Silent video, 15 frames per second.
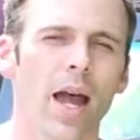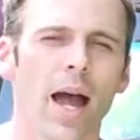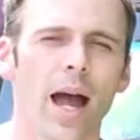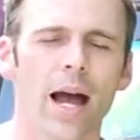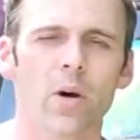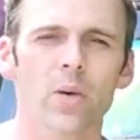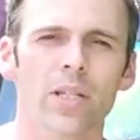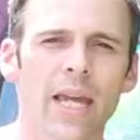
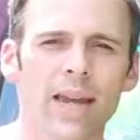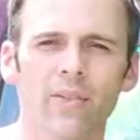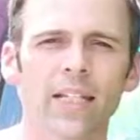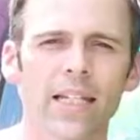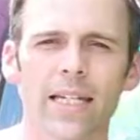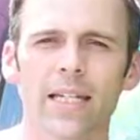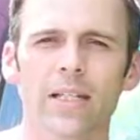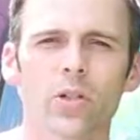I was
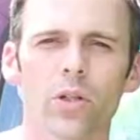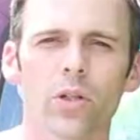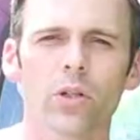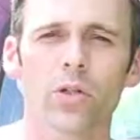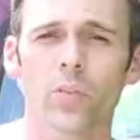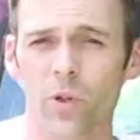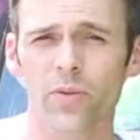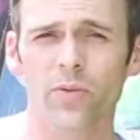heavily into
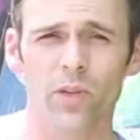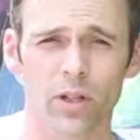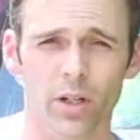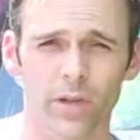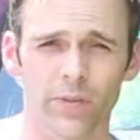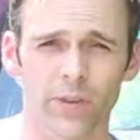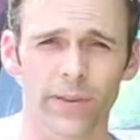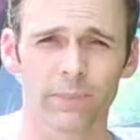sports
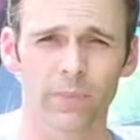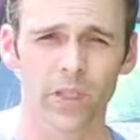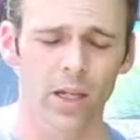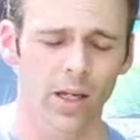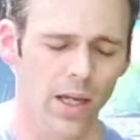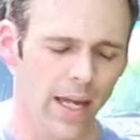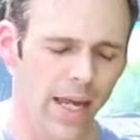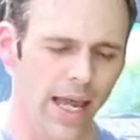photography,
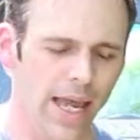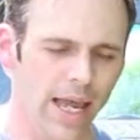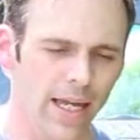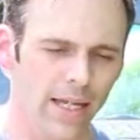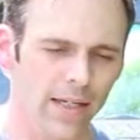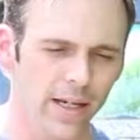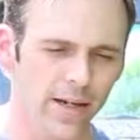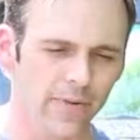
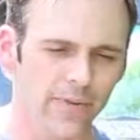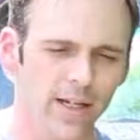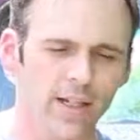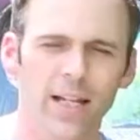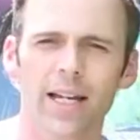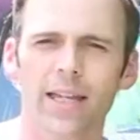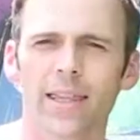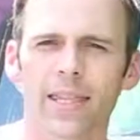and I felt
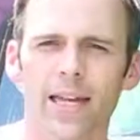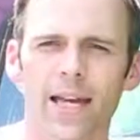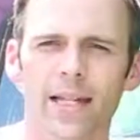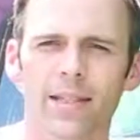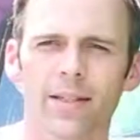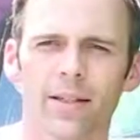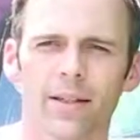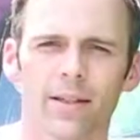like
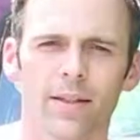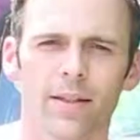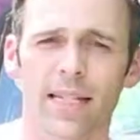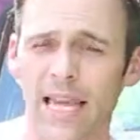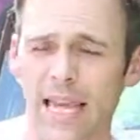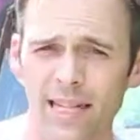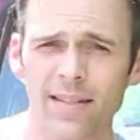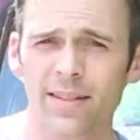that the
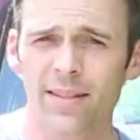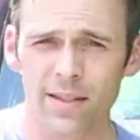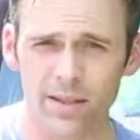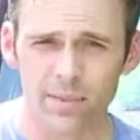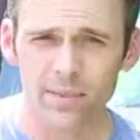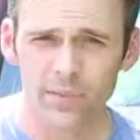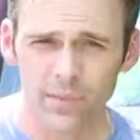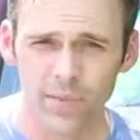Canon
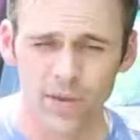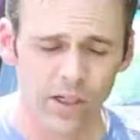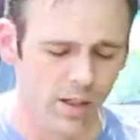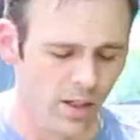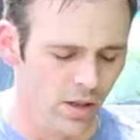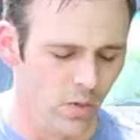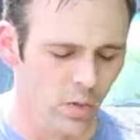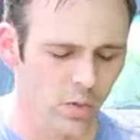system,
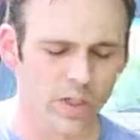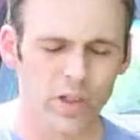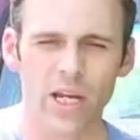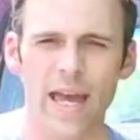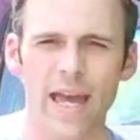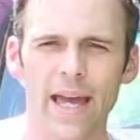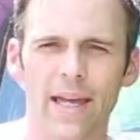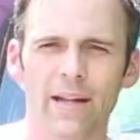which
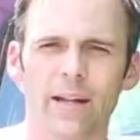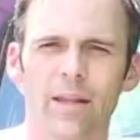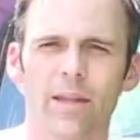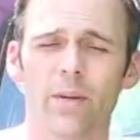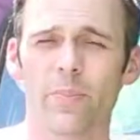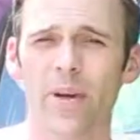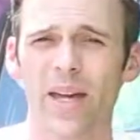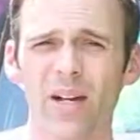had
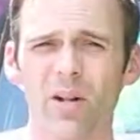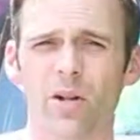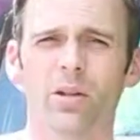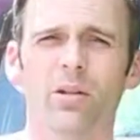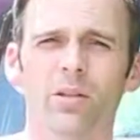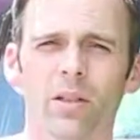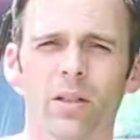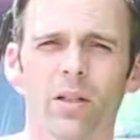the
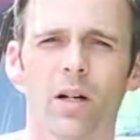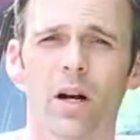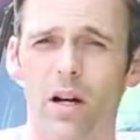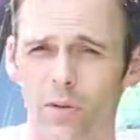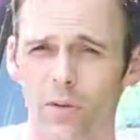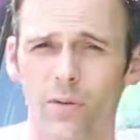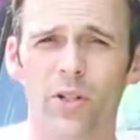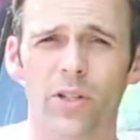better
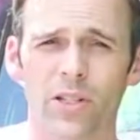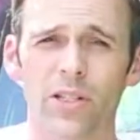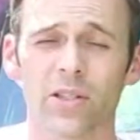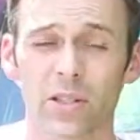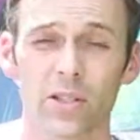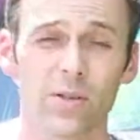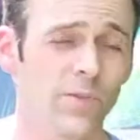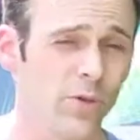autofocusing
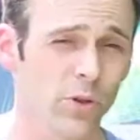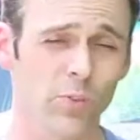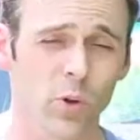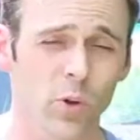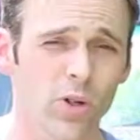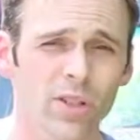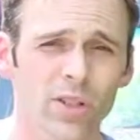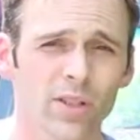system for
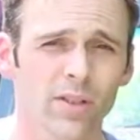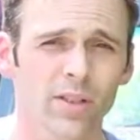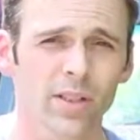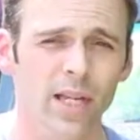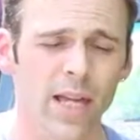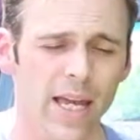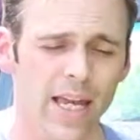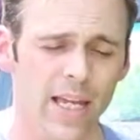sports,
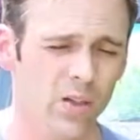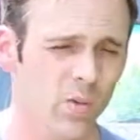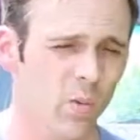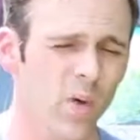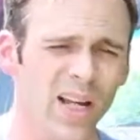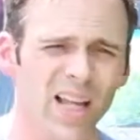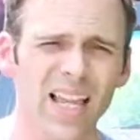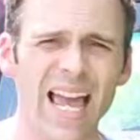as
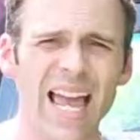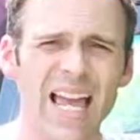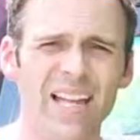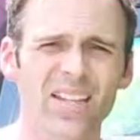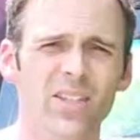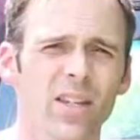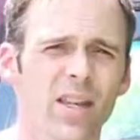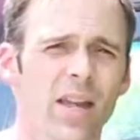well
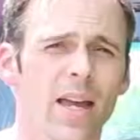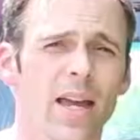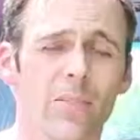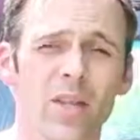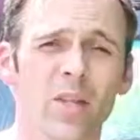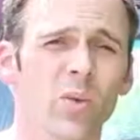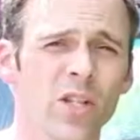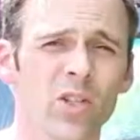as a
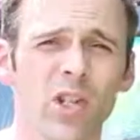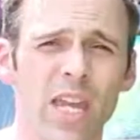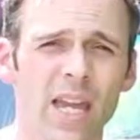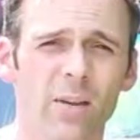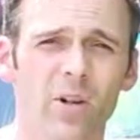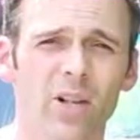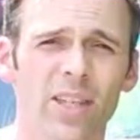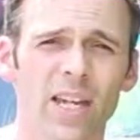mid-range
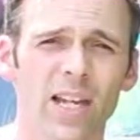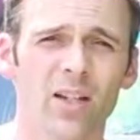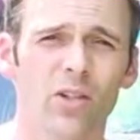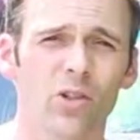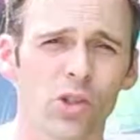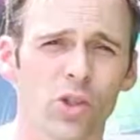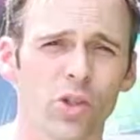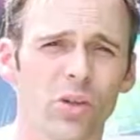camera that
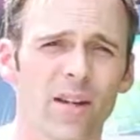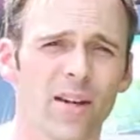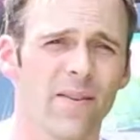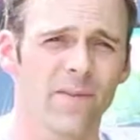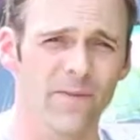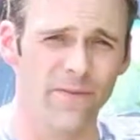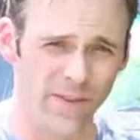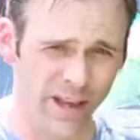could shoot
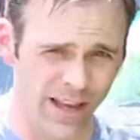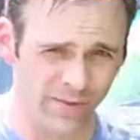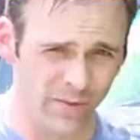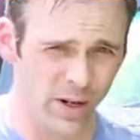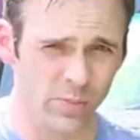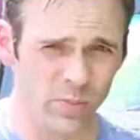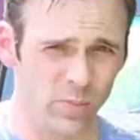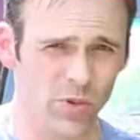5
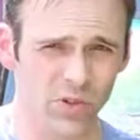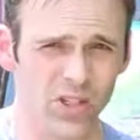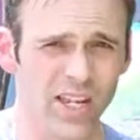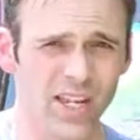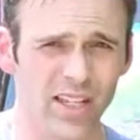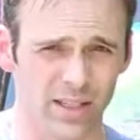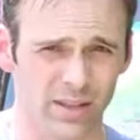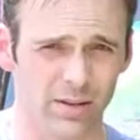frames per
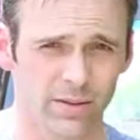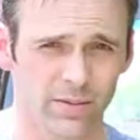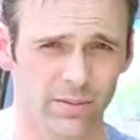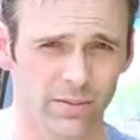second.